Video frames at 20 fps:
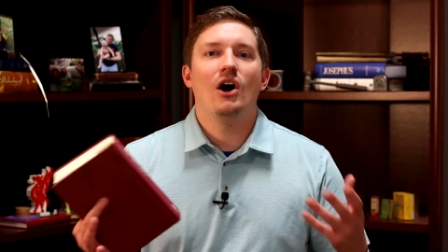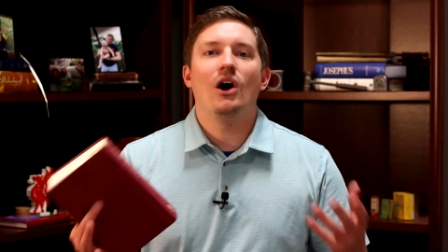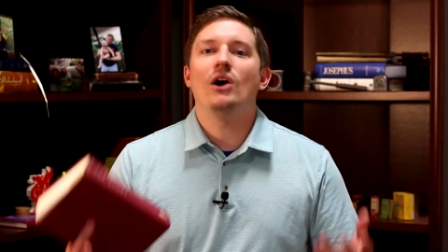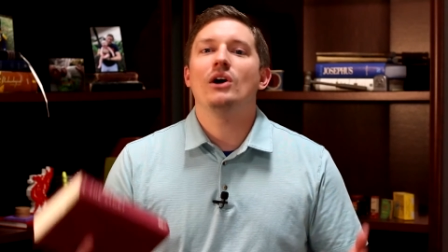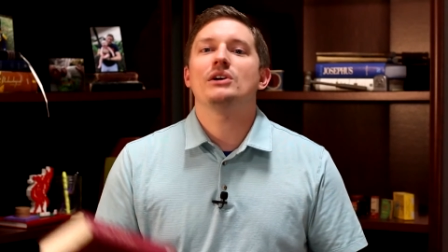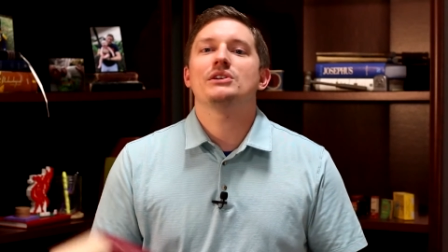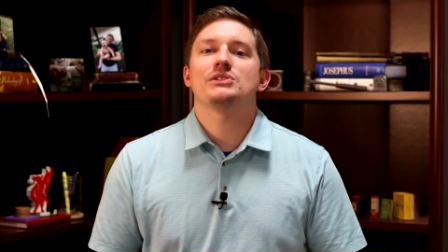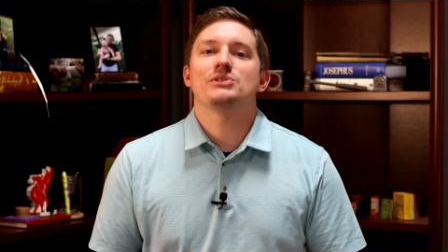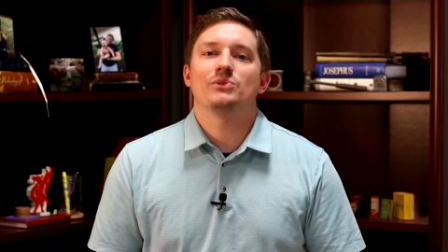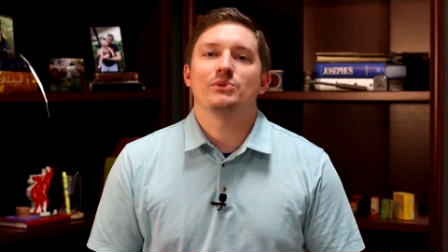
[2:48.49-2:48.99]

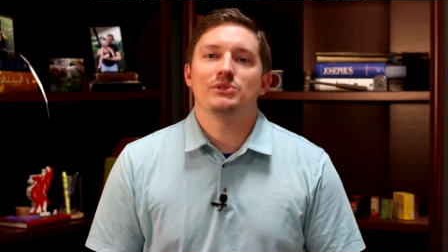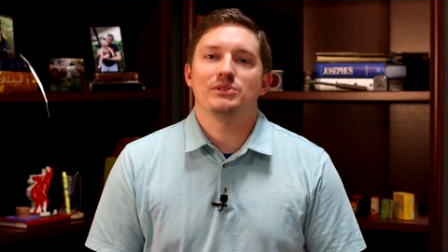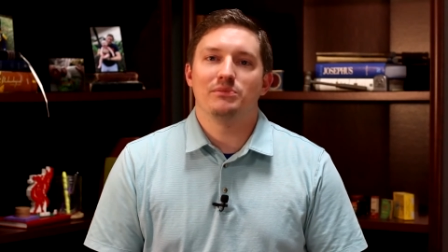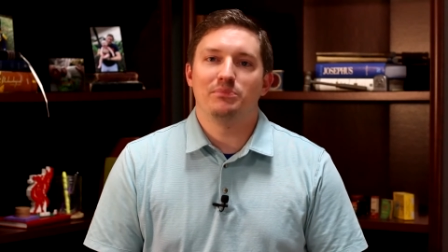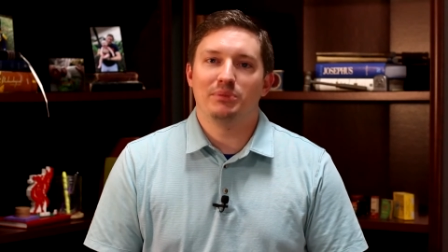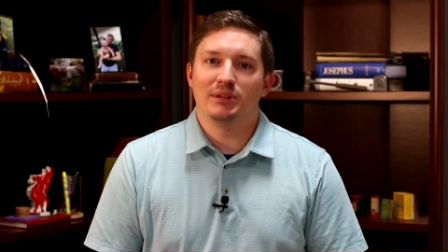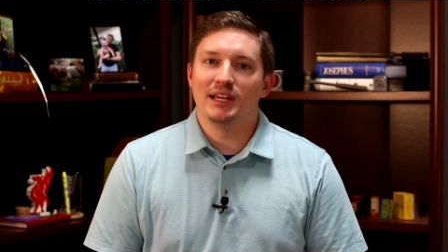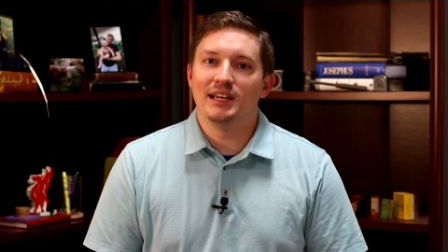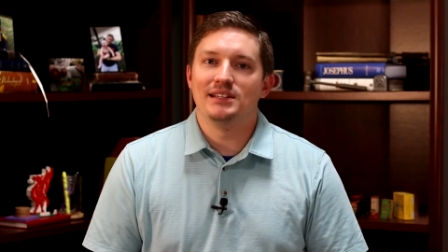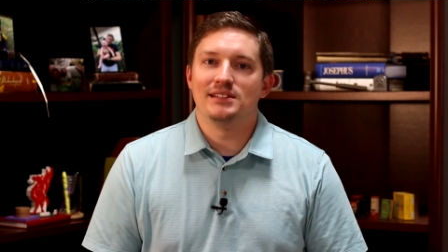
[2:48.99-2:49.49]
all sorts
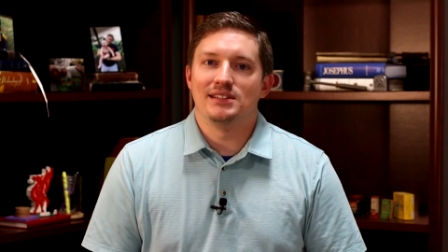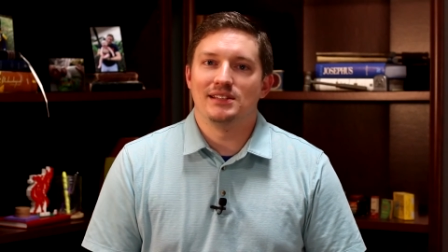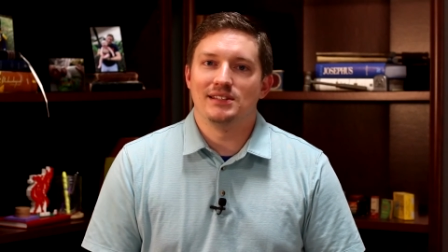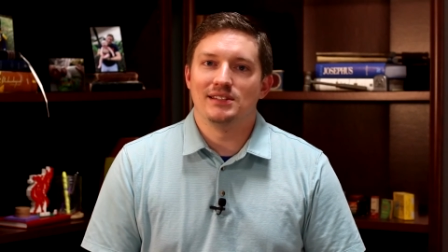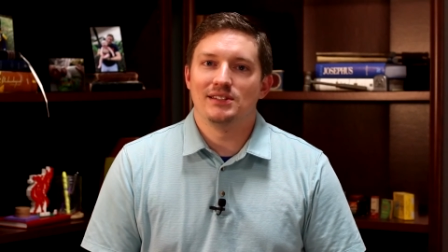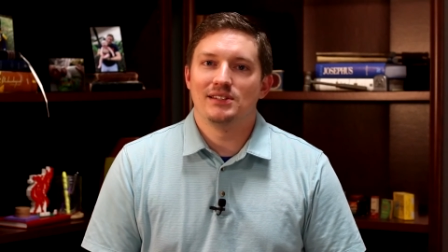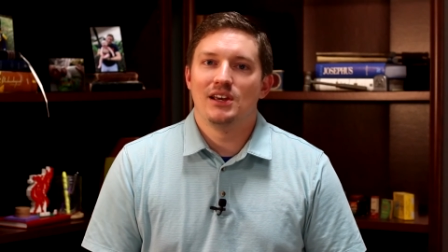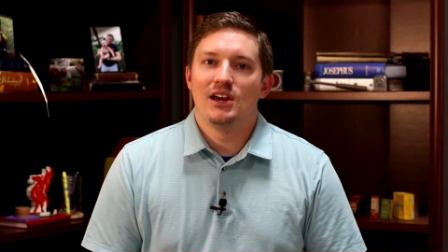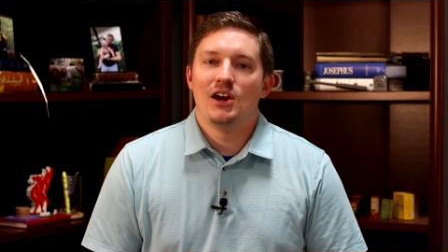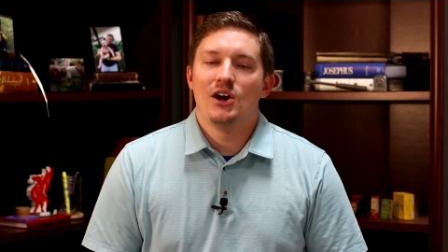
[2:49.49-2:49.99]
of
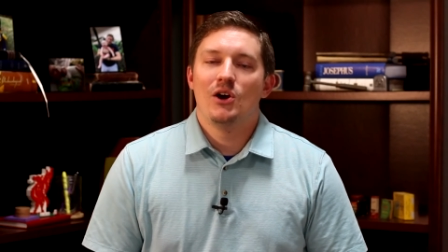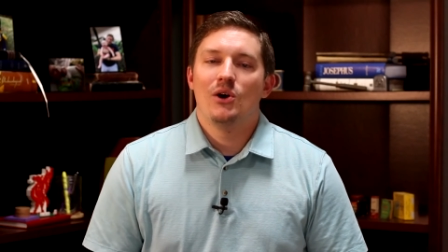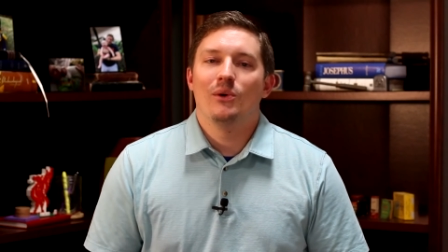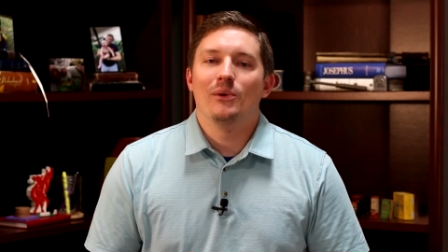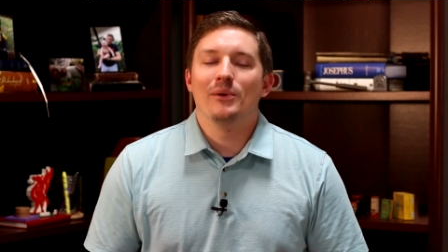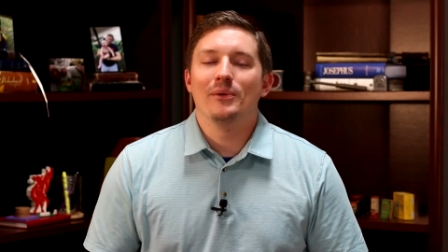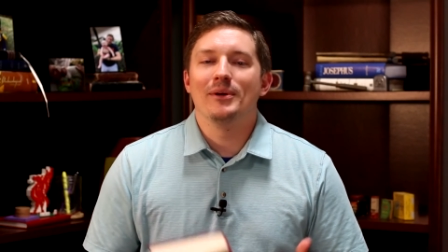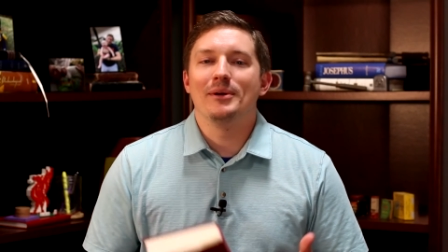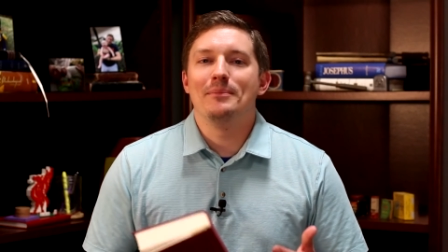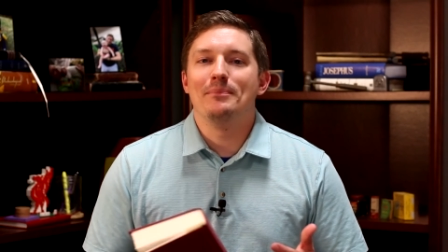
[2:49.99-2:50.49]
places
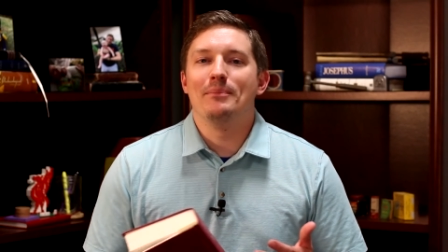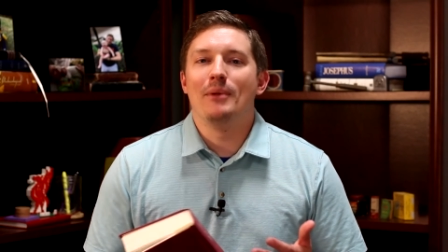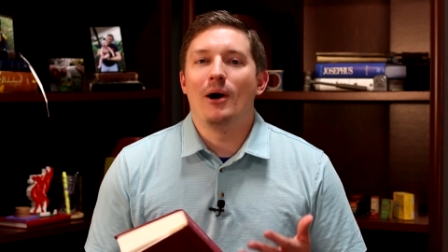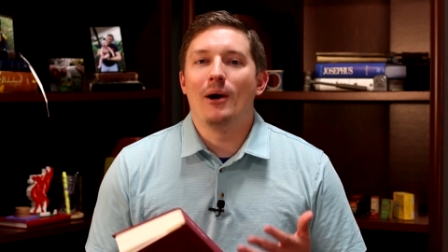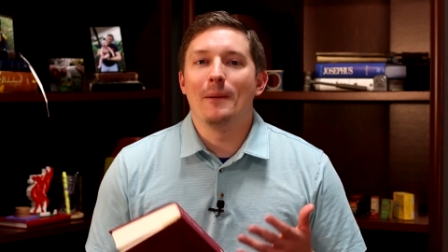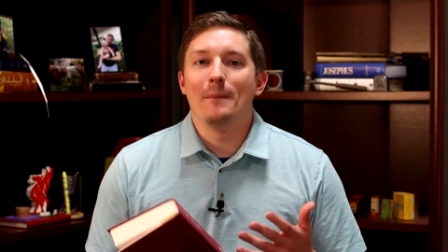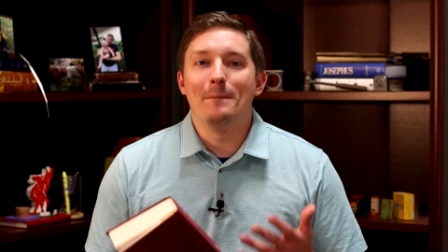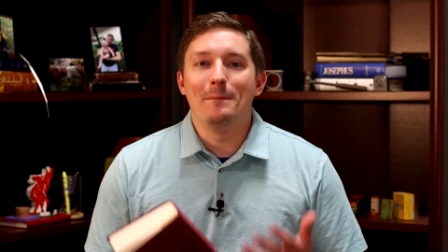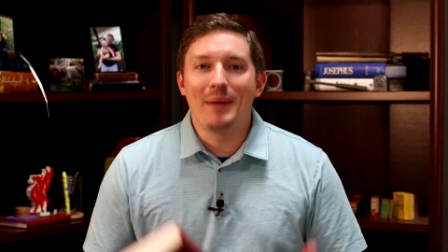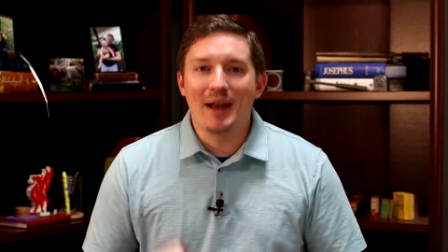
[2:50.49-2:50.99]
where we
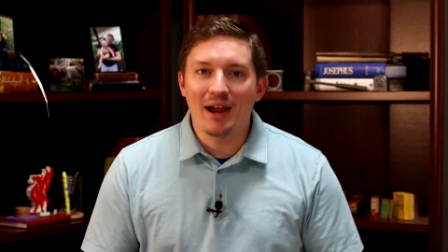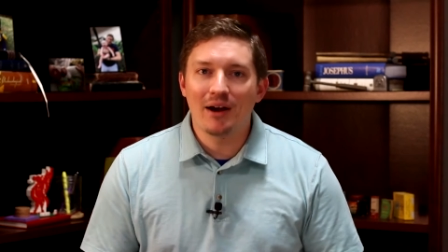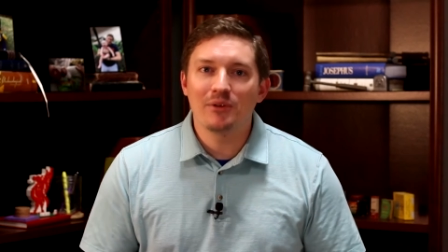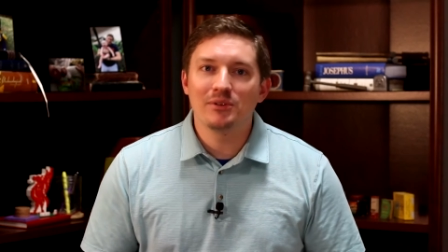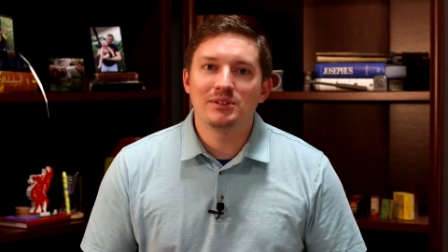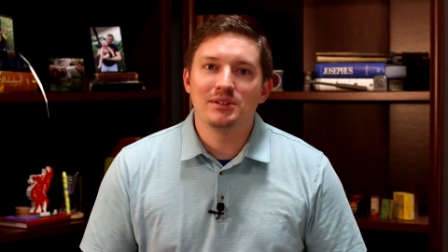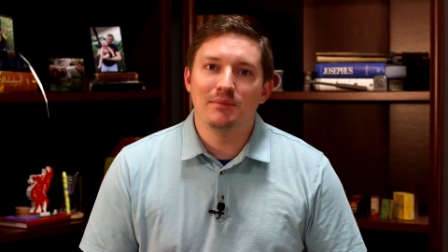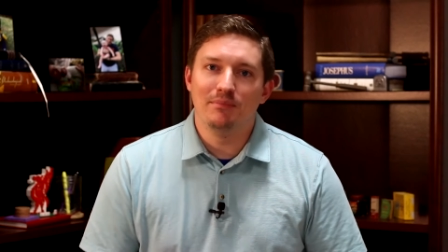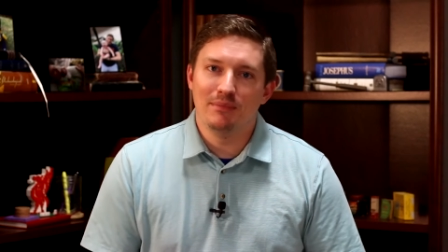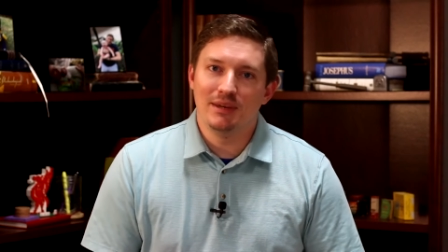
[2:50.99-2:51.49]
are
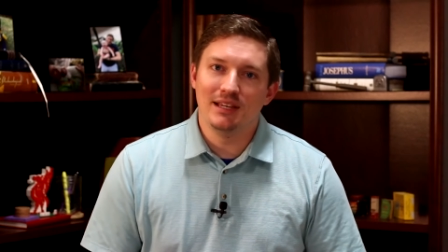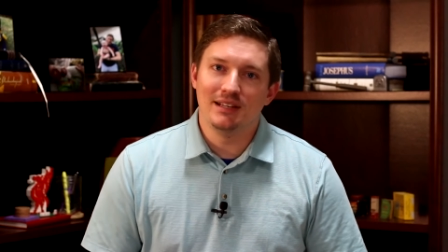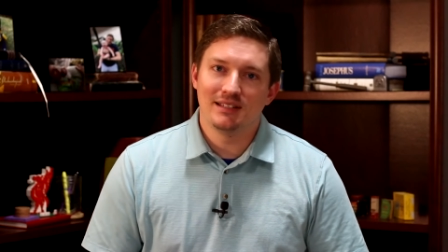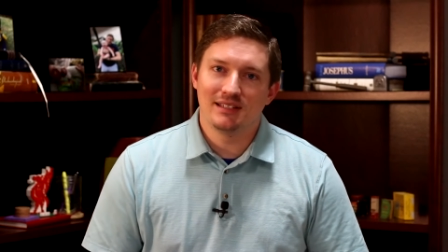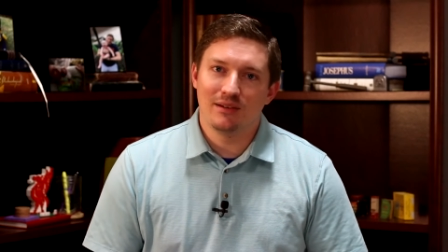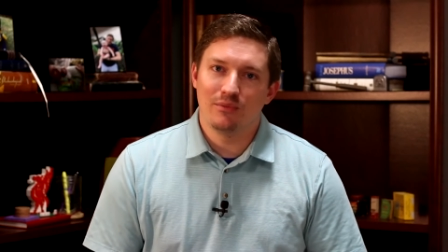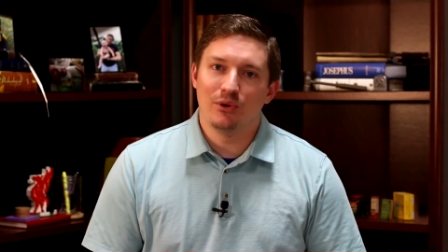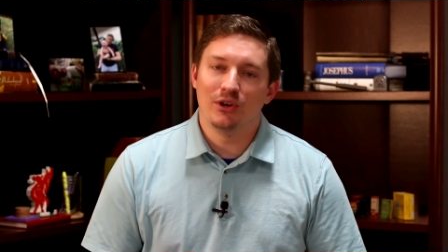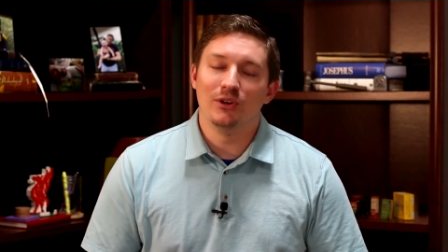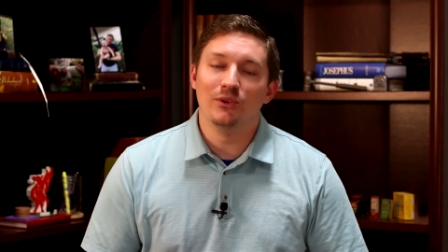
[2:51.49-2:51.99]
bound to meet
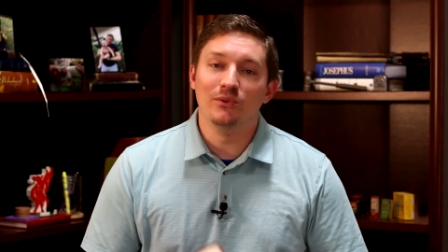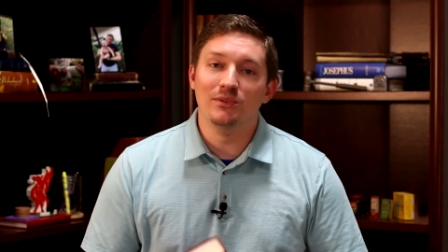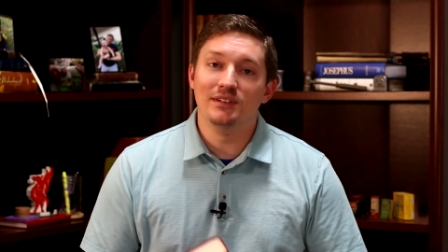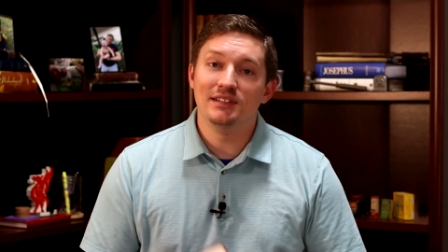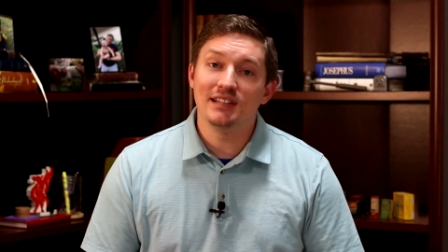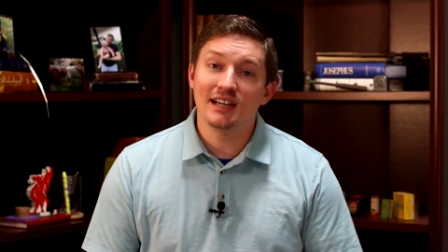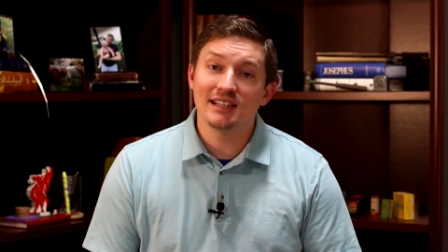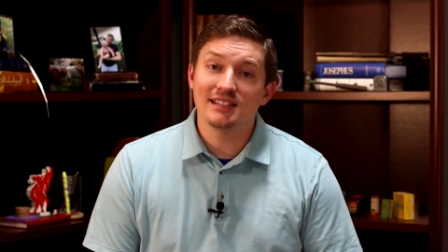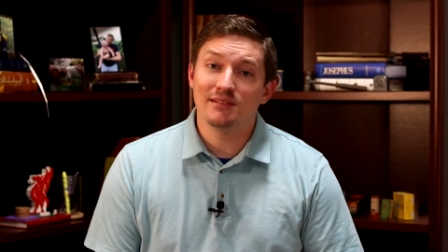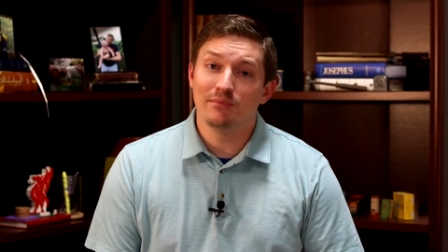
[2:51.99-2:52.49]
someone who
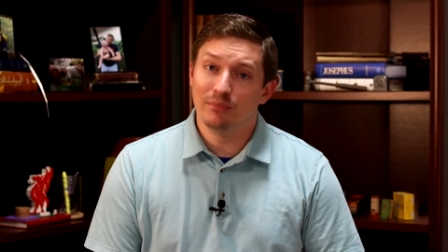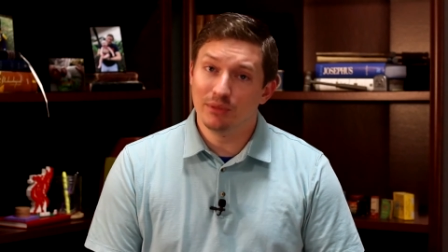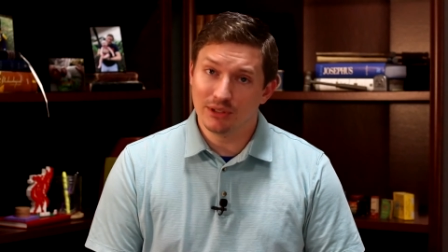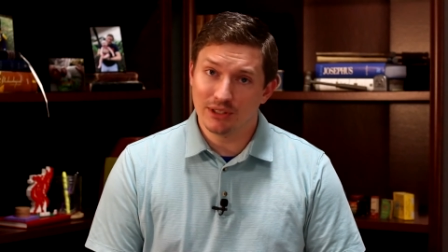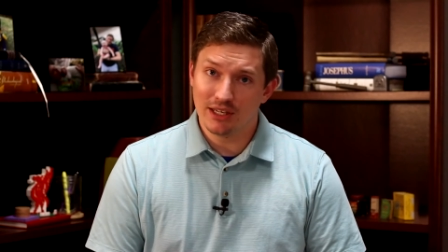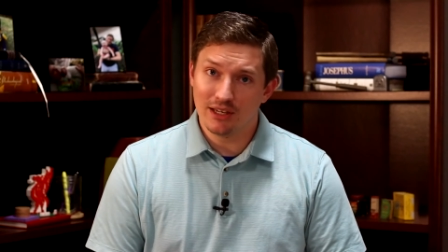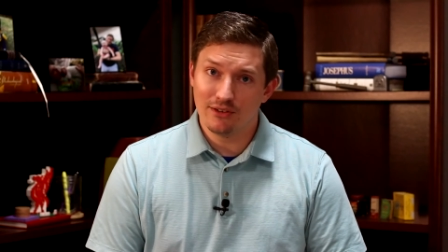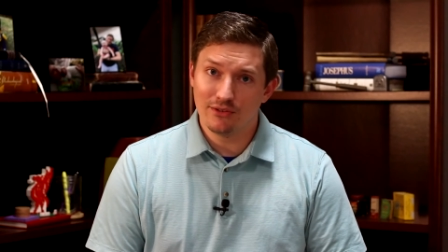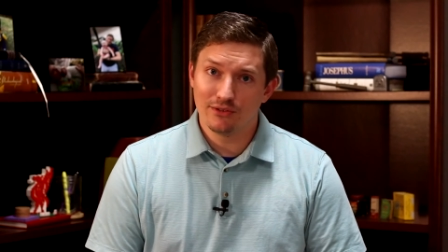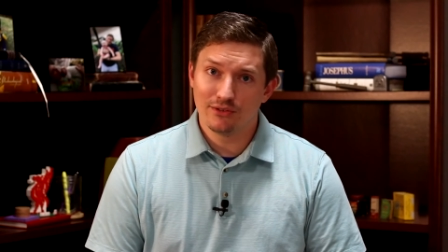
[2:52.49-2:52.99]
doesn't
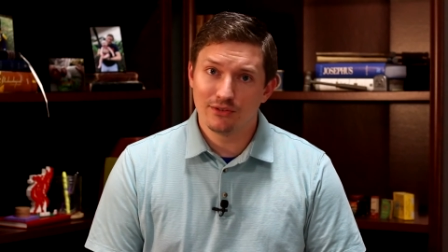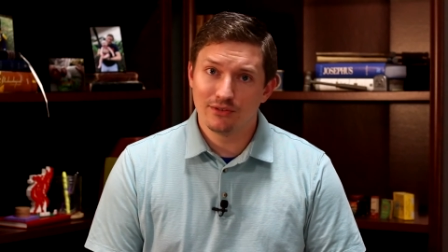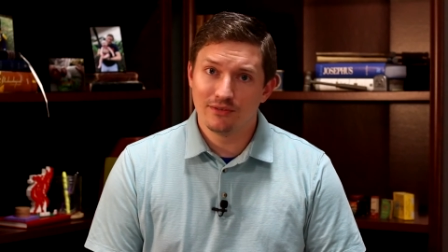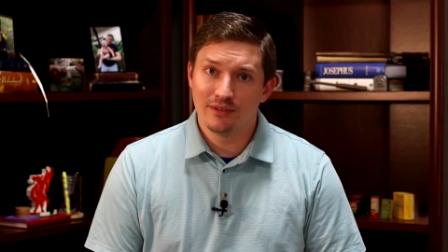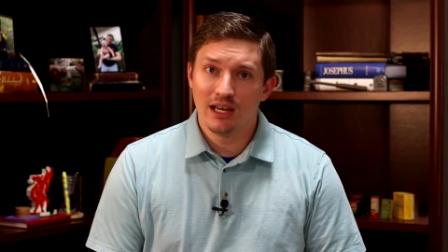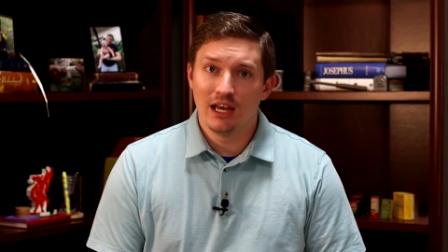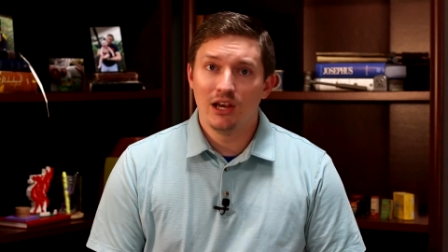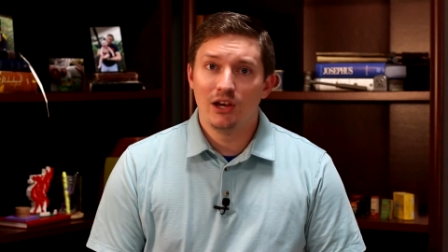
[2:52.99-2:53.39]
believe,